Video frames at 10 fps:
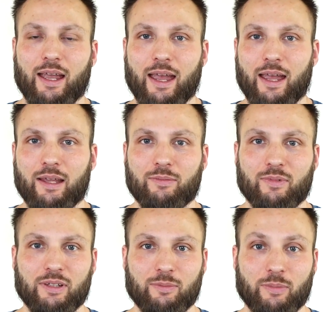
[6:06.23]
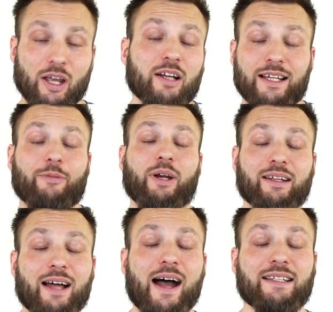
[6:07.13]
And because I
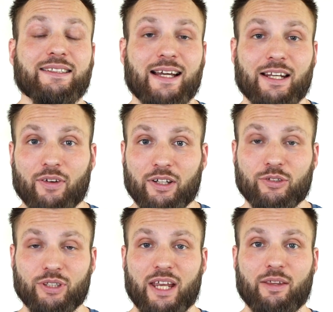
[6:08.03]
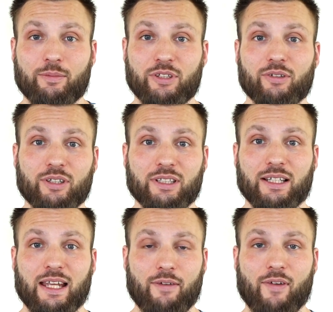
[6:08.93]
realized that if I do take them seriously,